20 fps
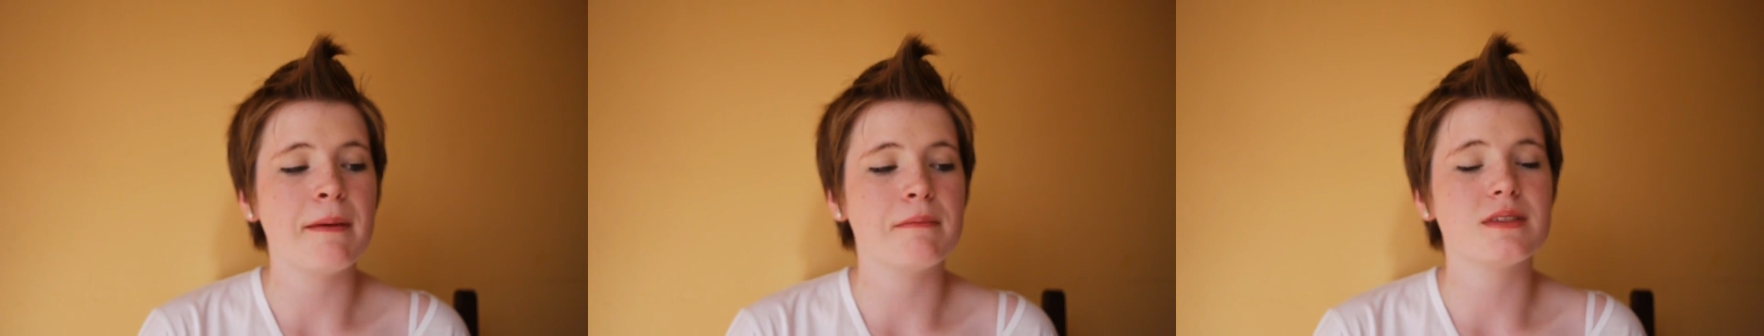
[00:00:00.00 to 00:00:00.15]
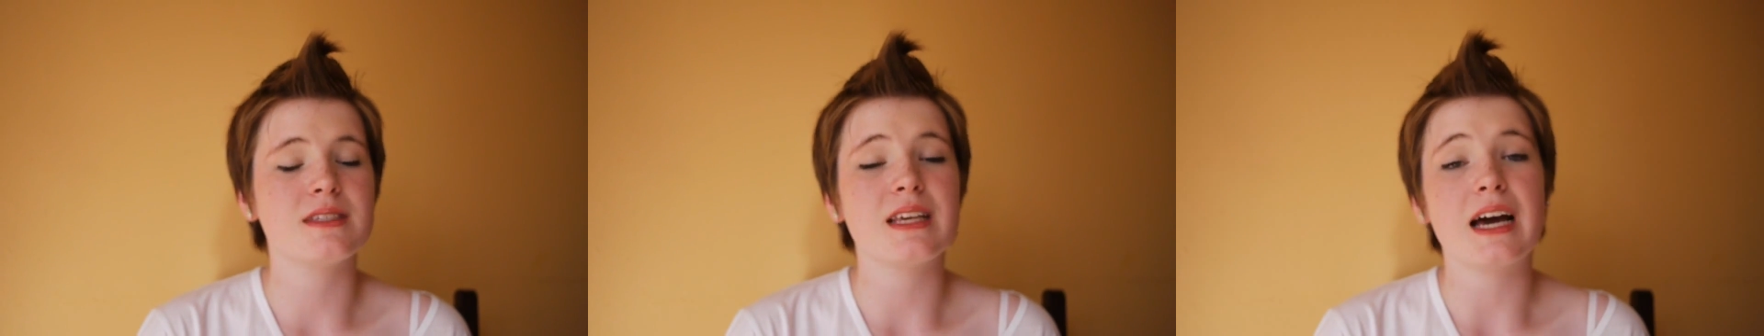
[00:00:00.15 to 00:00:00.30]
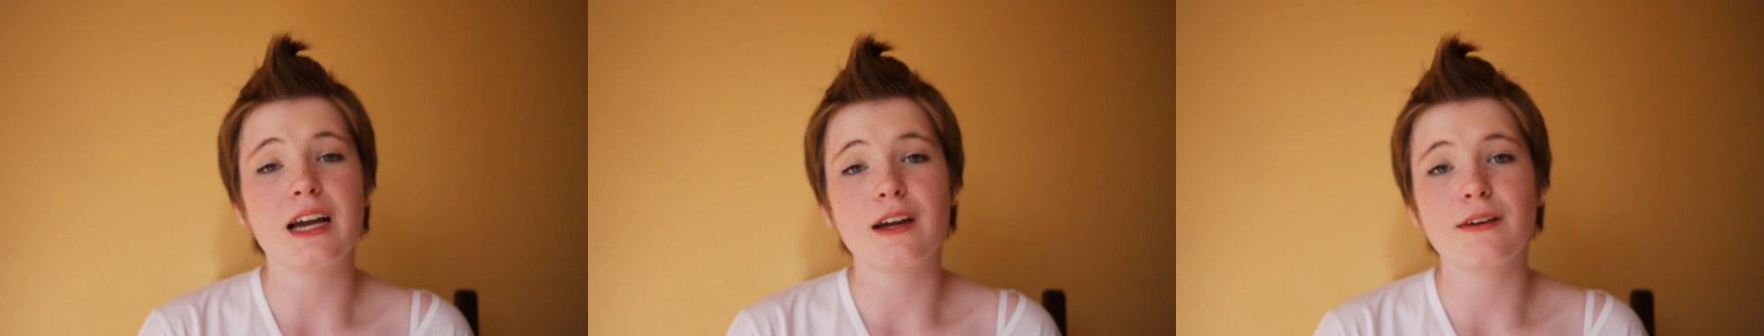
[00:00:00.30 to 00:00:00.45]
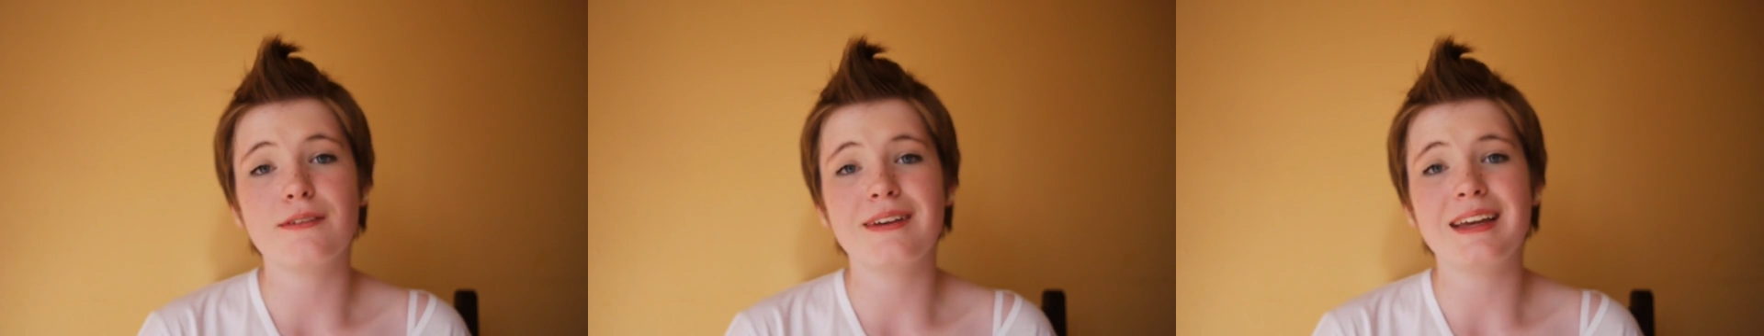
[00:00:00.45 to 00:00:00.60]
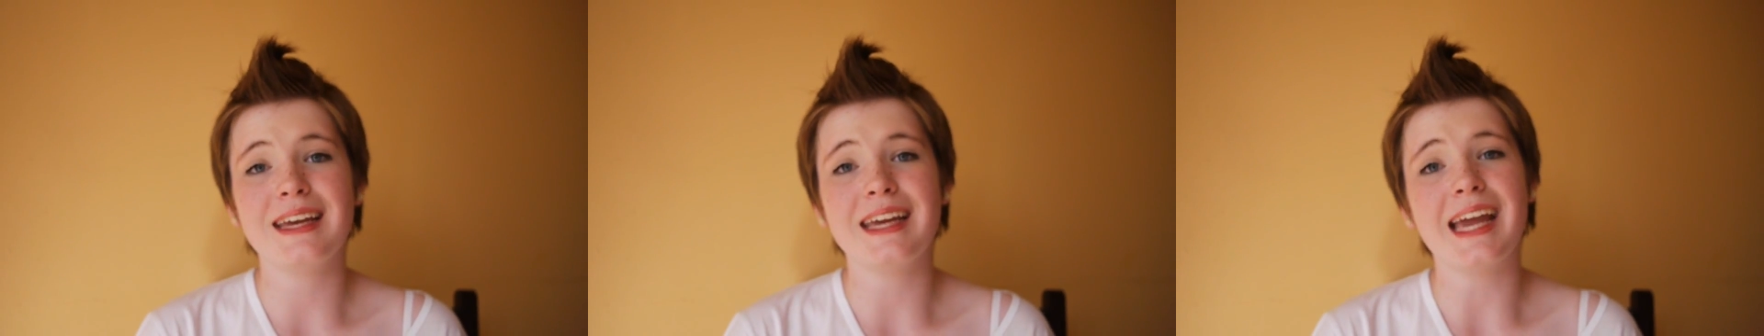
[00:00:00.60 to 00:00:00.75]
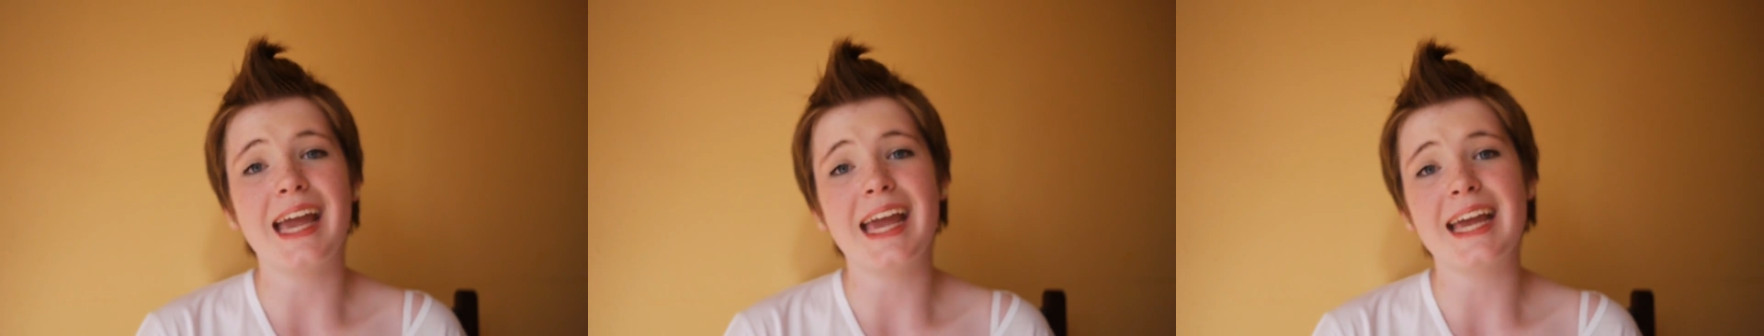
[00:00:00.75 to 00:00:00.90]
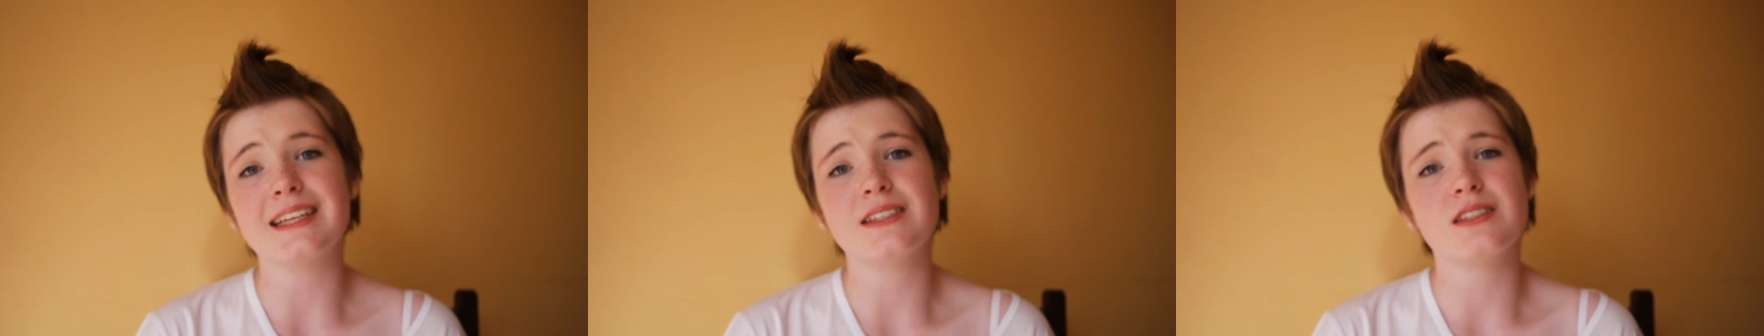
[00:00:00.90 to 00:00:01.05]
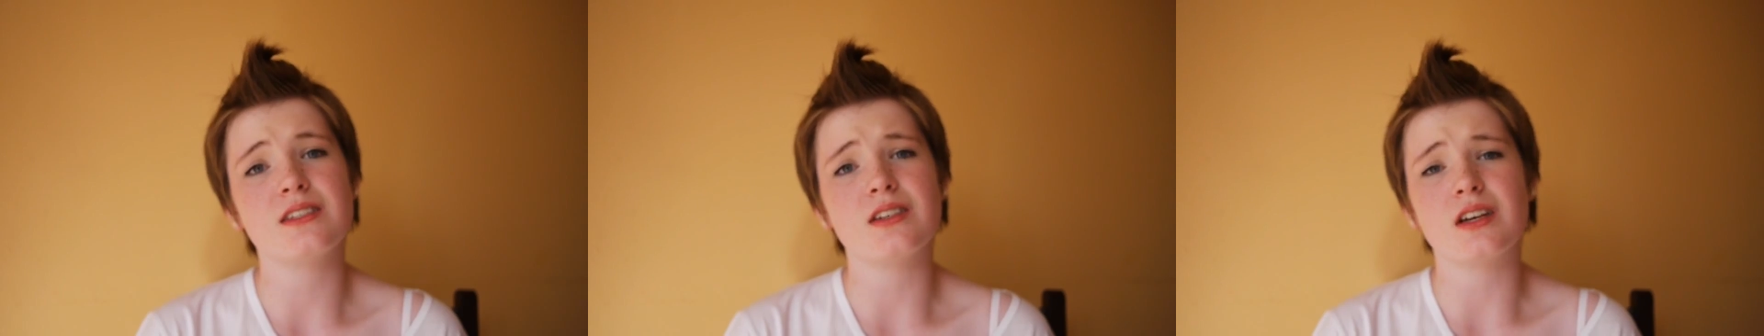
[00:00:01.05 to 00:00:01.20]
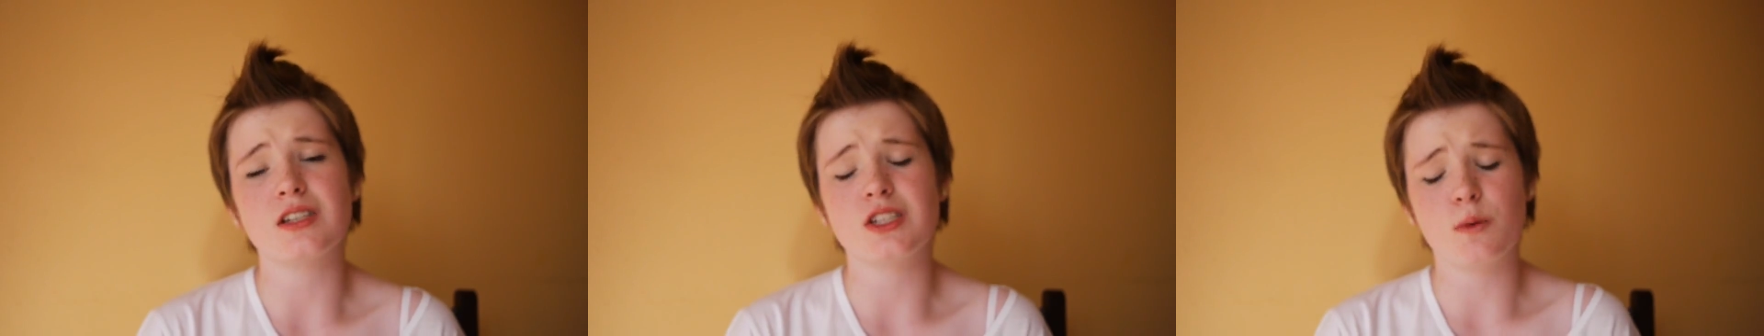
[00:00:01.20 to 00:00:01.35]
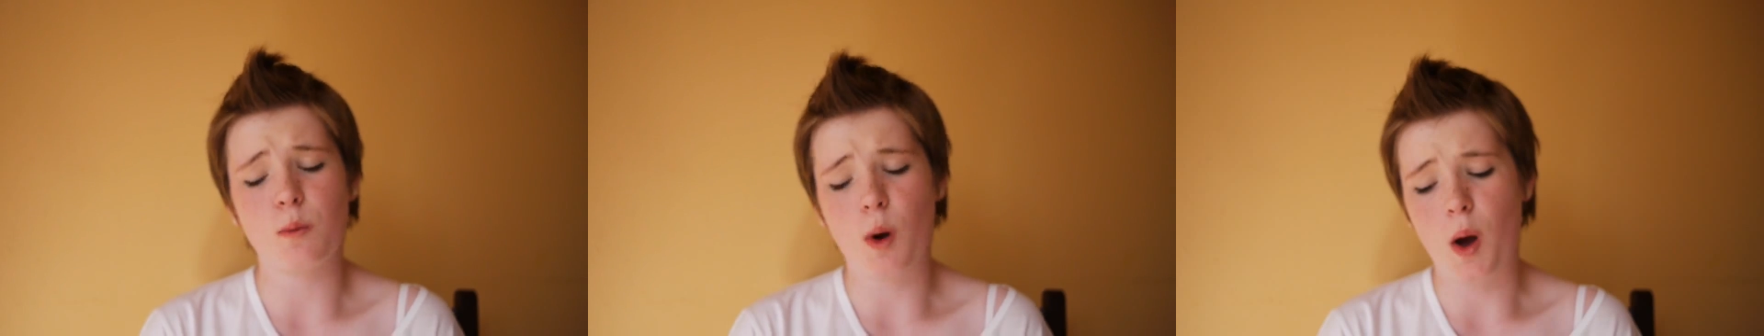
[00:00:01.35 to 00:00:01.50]
Zachary is
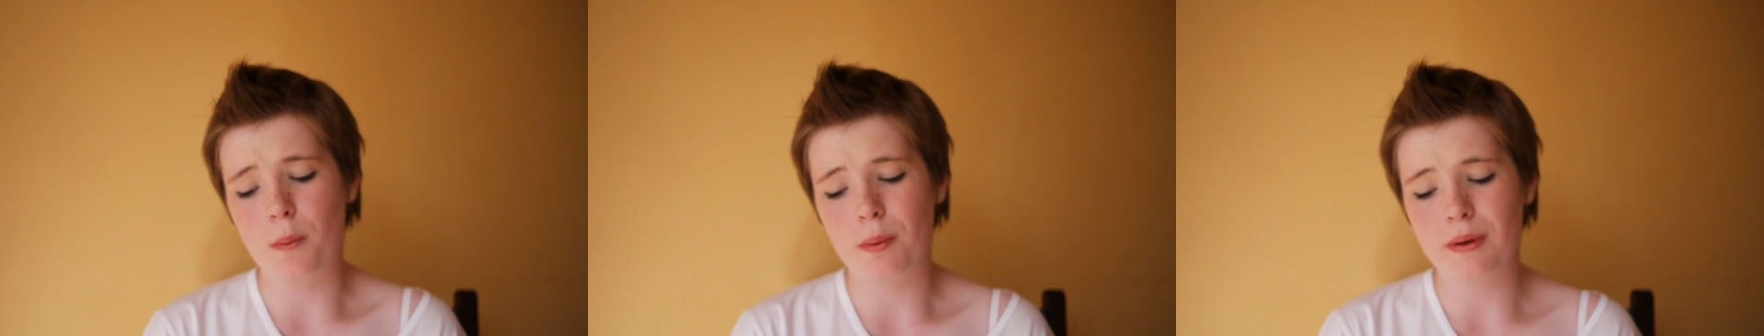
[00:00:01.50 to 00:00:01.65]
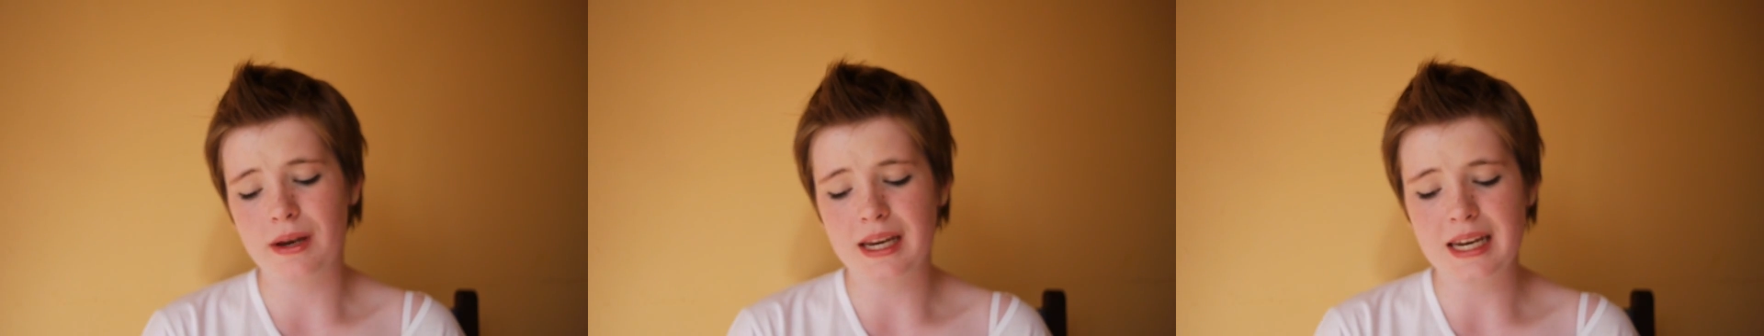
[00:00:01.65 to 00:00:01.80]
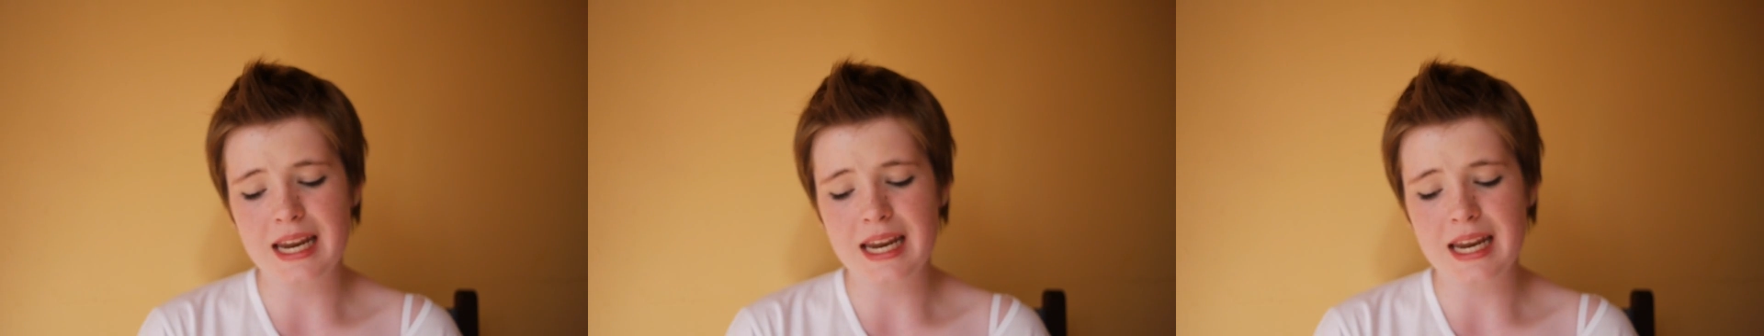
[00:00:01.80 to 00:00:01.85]
such a popular